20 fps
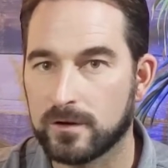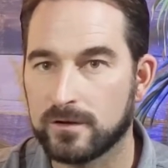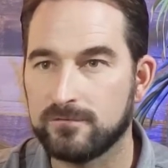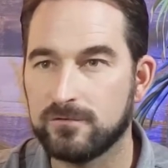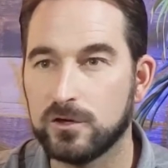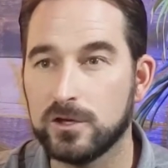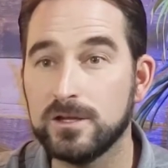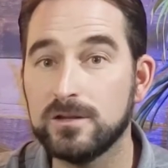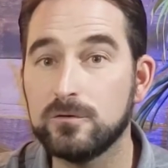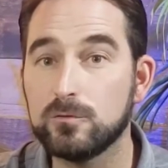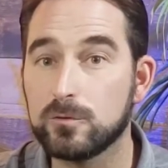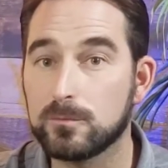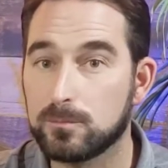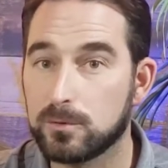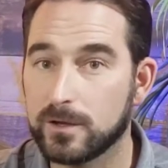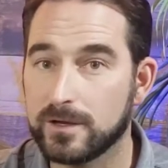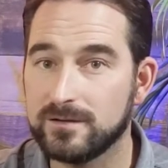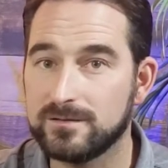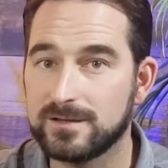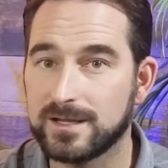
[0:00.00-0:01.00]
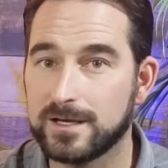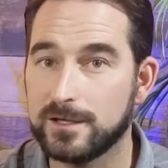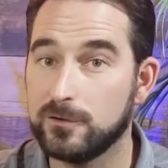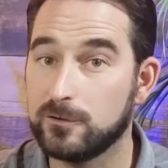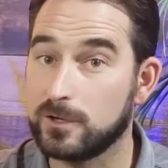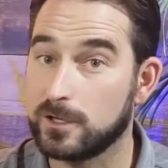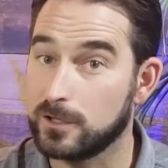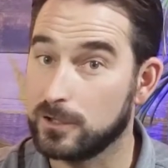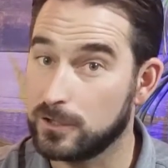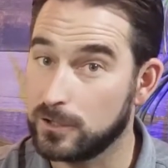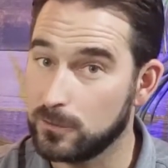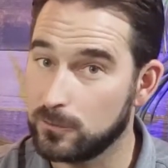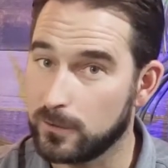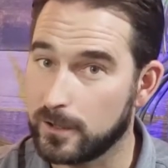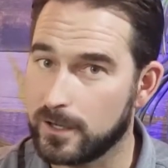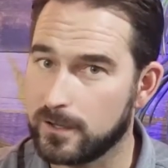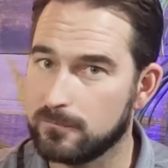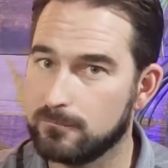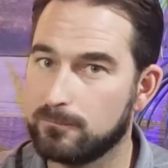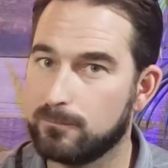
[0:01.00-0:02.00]
And if you need to replace that, you can do
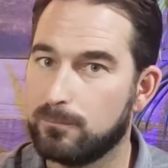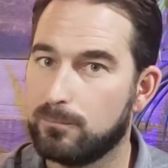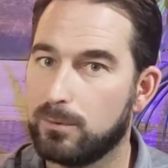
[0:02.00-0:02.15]
it